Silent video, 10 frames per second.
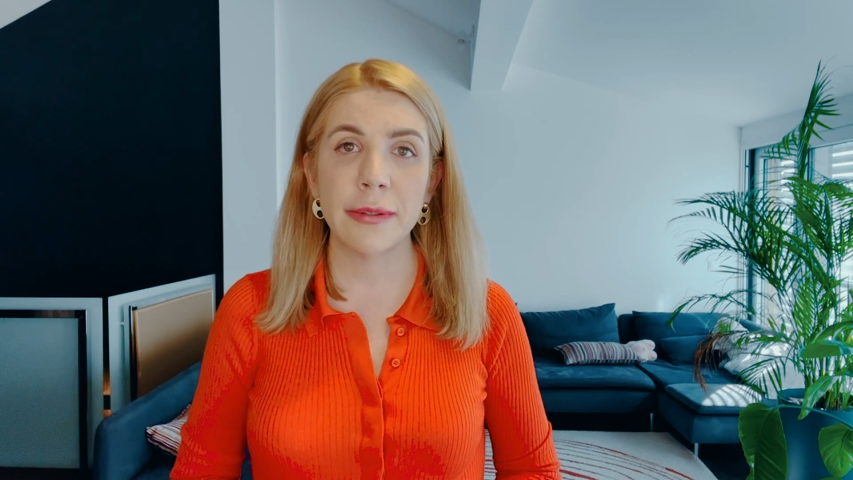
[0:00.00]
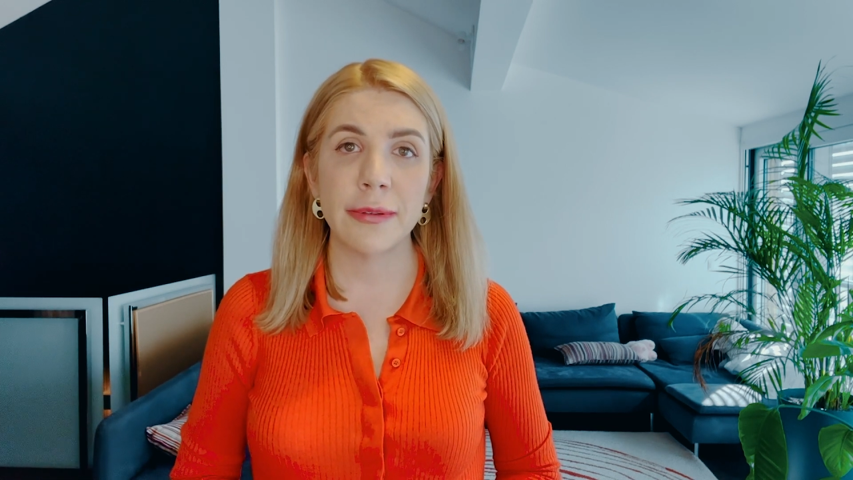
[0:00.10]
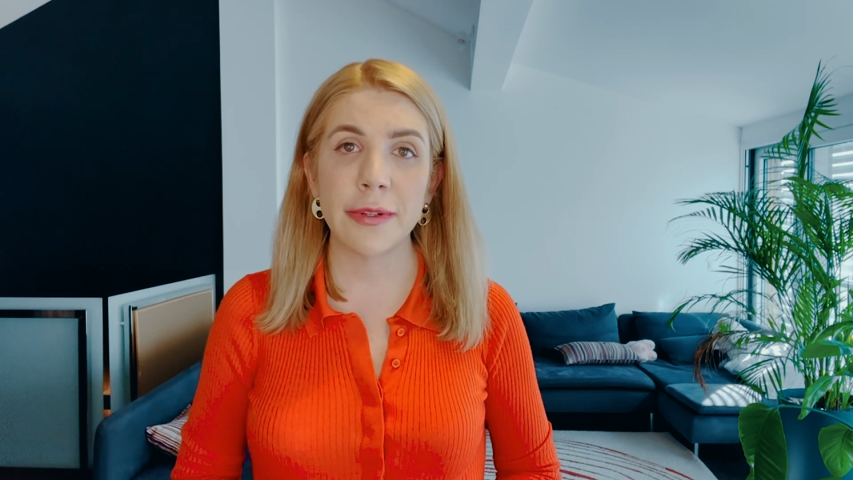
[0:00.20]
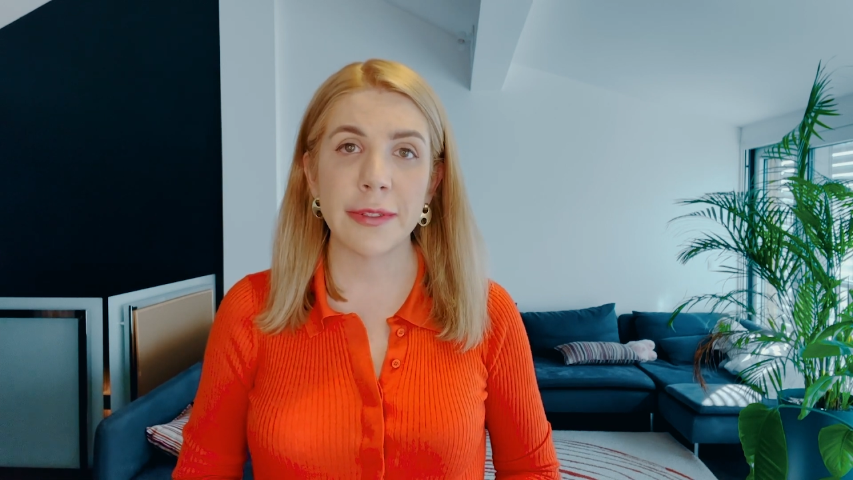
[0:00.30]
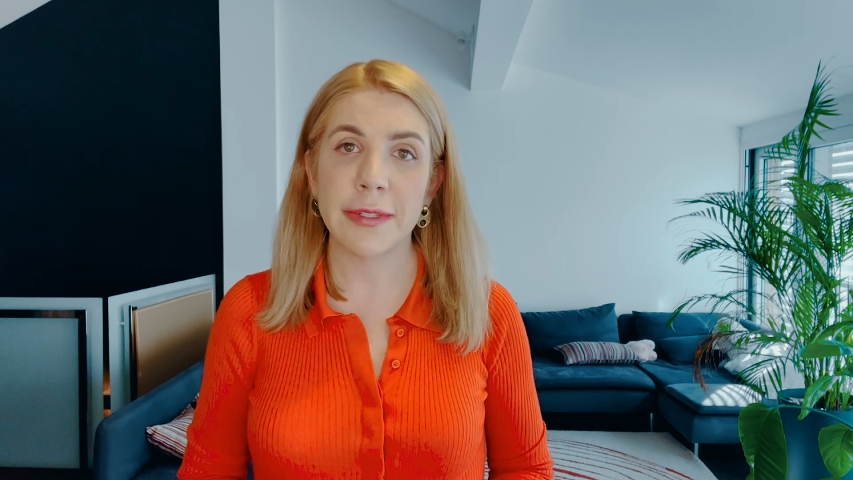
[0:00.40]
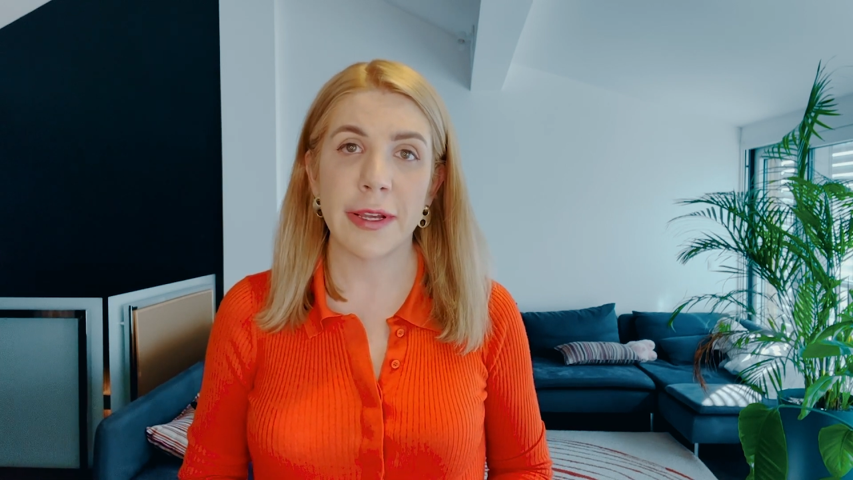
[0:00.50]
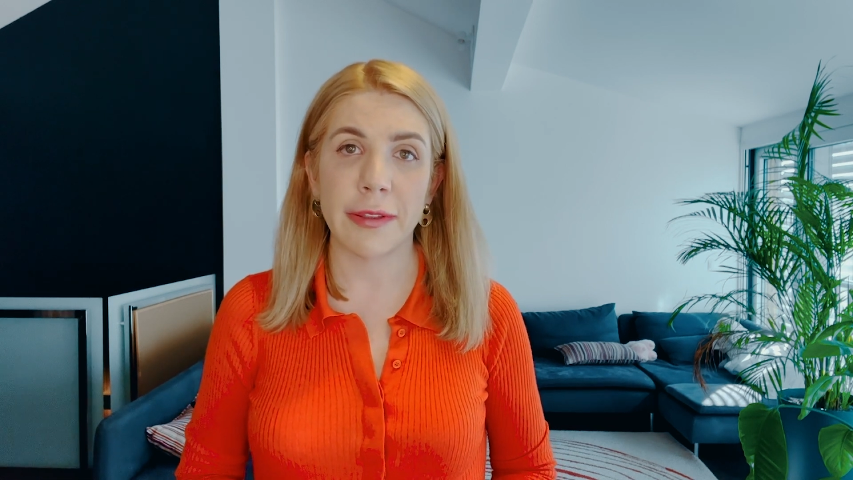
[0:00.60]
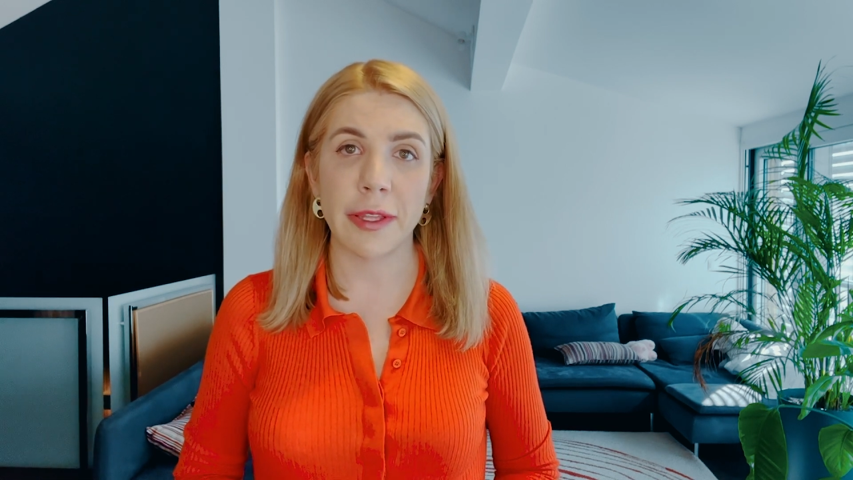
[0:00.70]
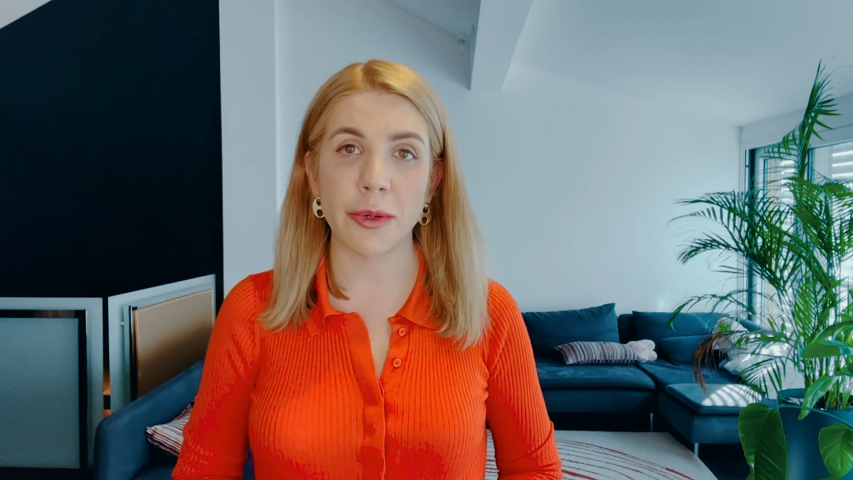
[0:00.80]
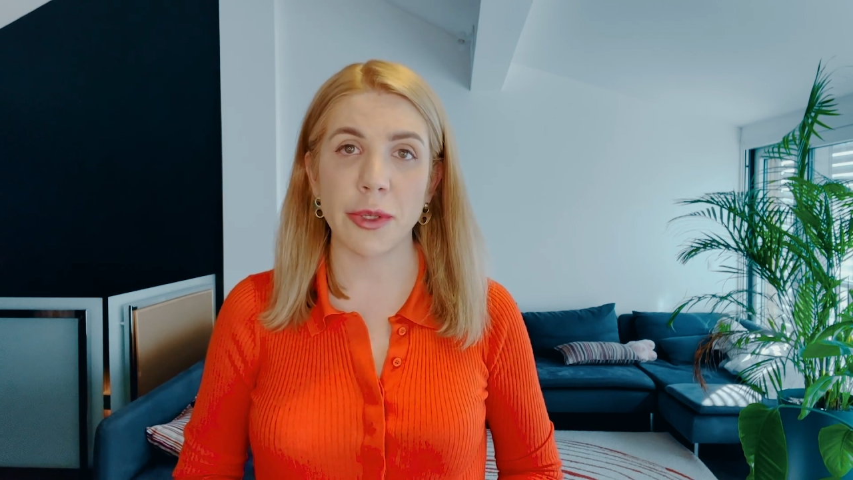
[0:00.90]
there is
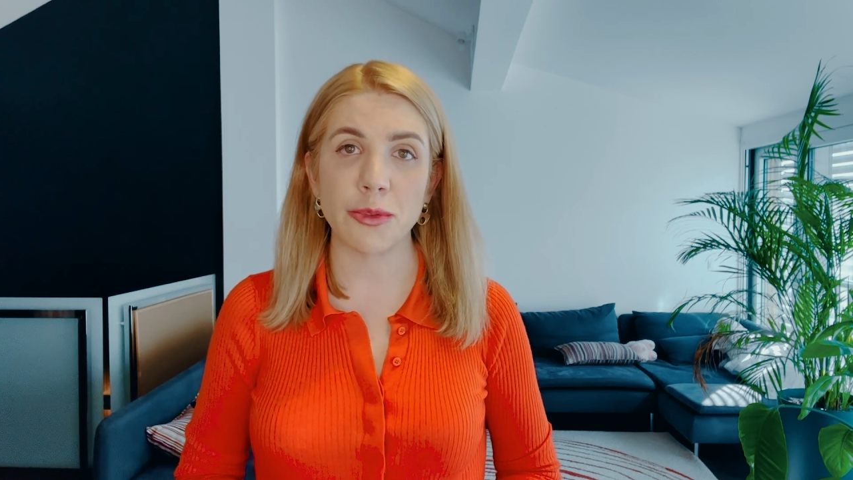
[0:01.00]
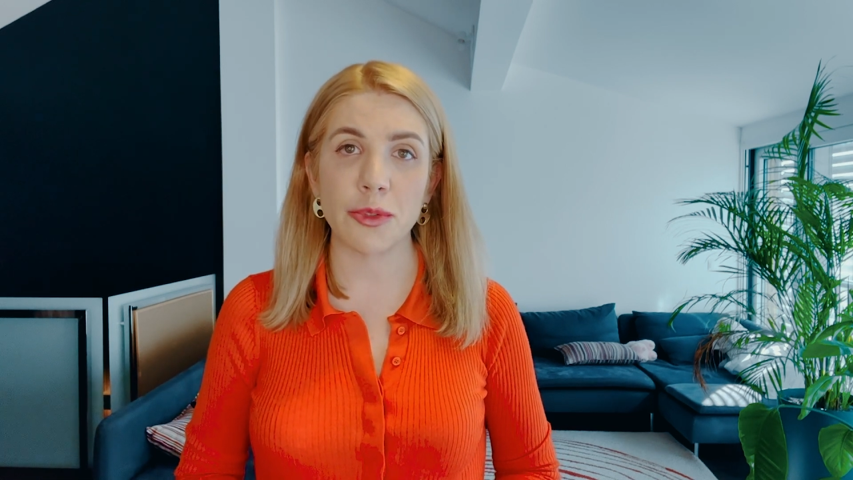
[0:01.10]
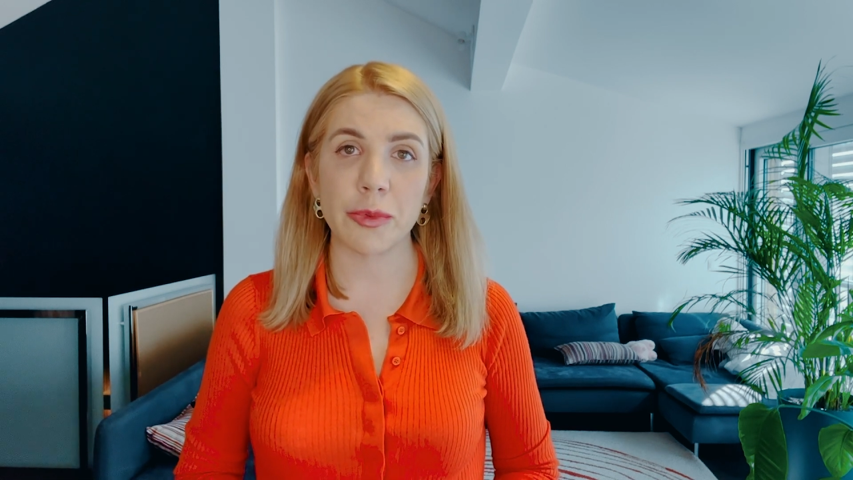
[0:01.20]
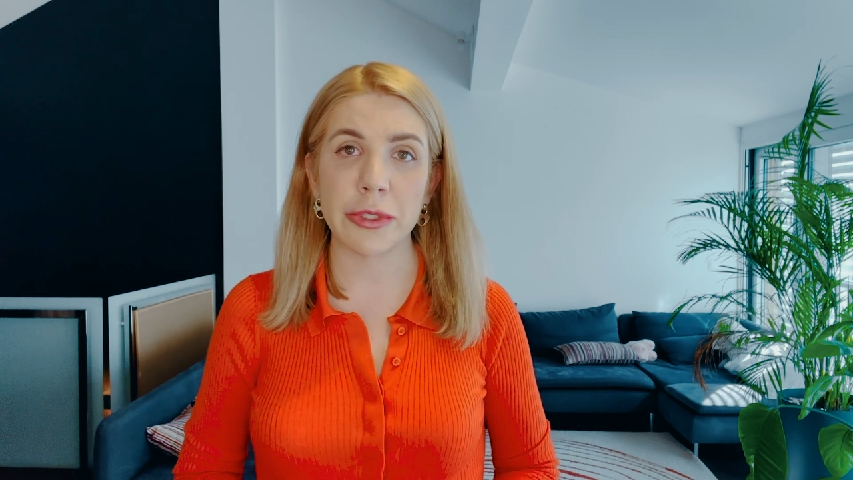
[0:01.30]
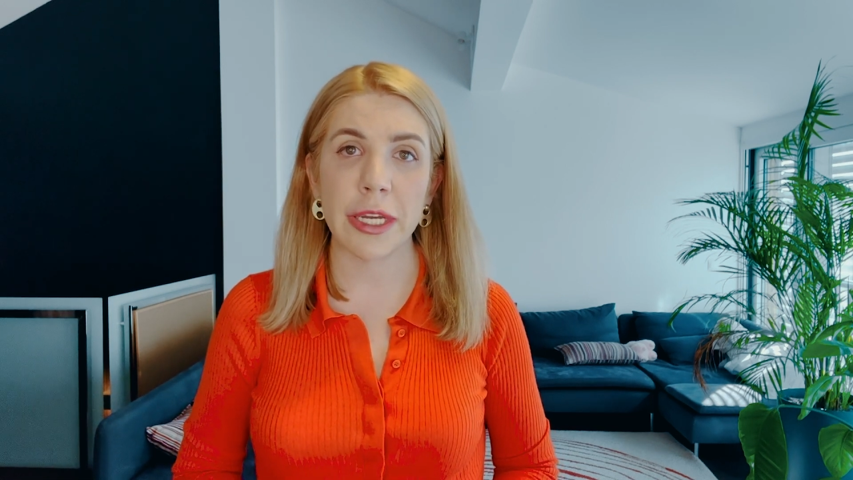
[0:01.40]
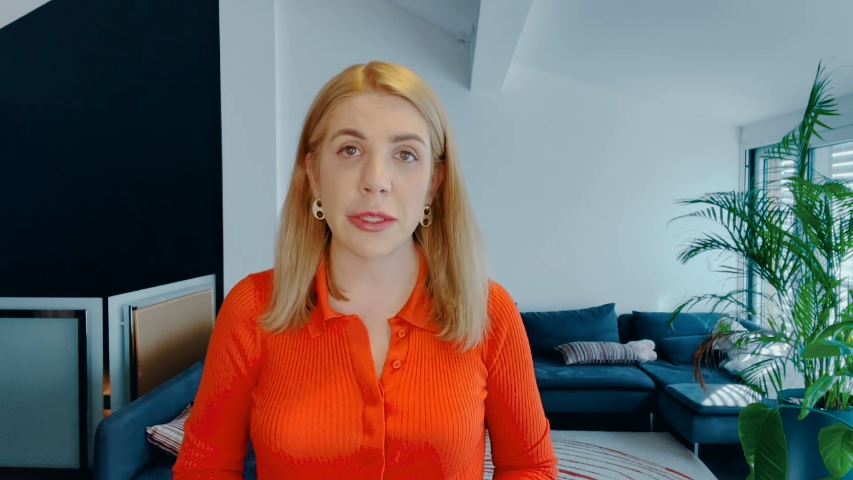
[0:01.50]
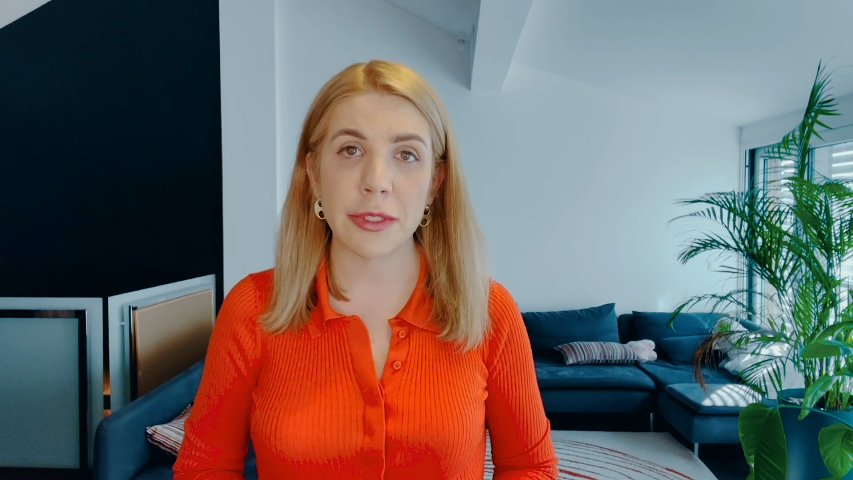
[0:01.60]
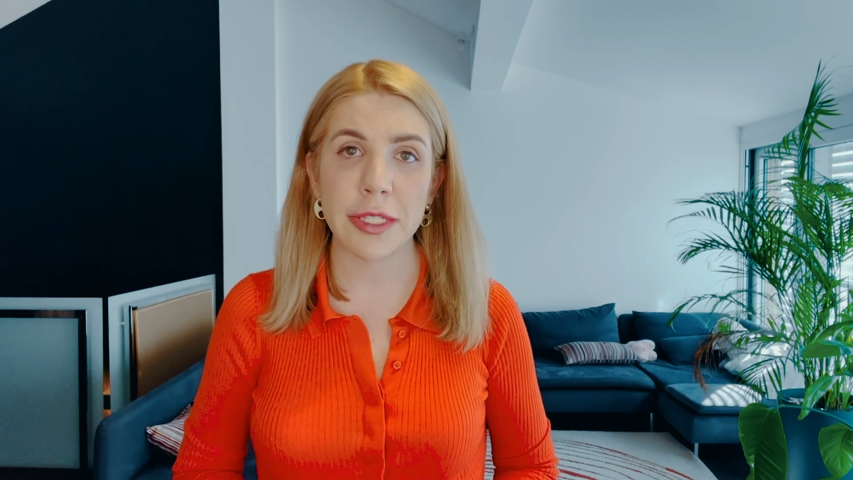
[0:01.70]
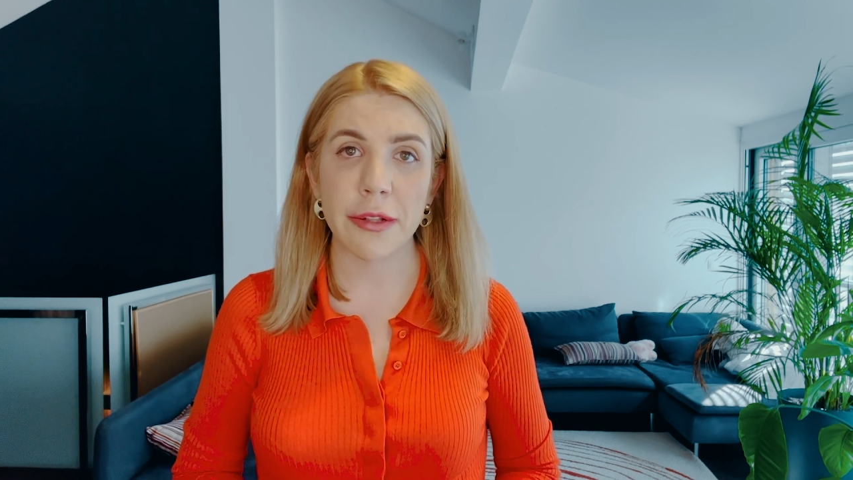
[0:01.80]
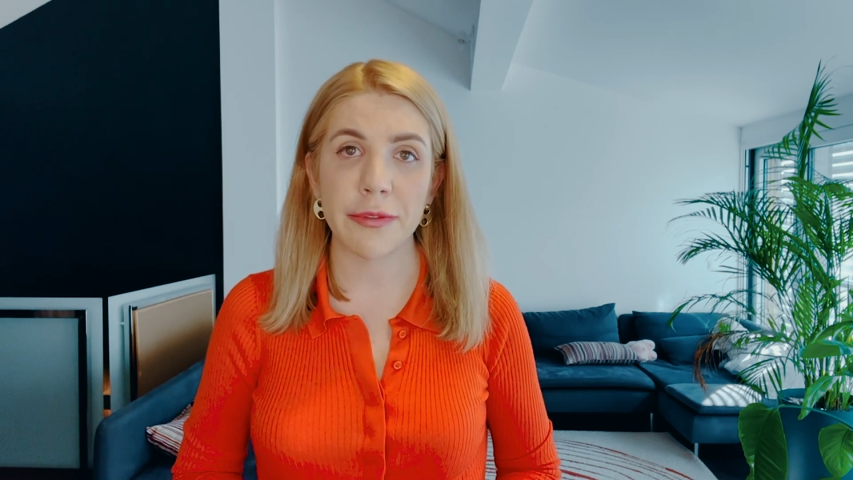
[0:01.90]
nothing you can do to protect
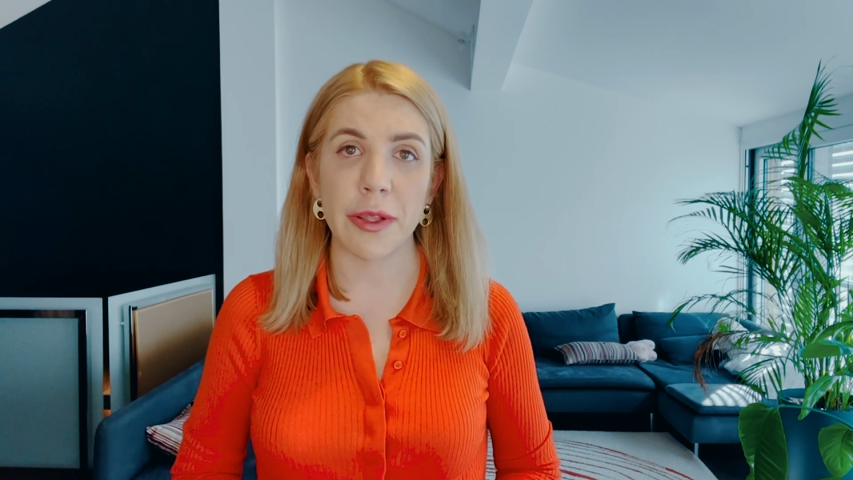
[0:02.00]
yourself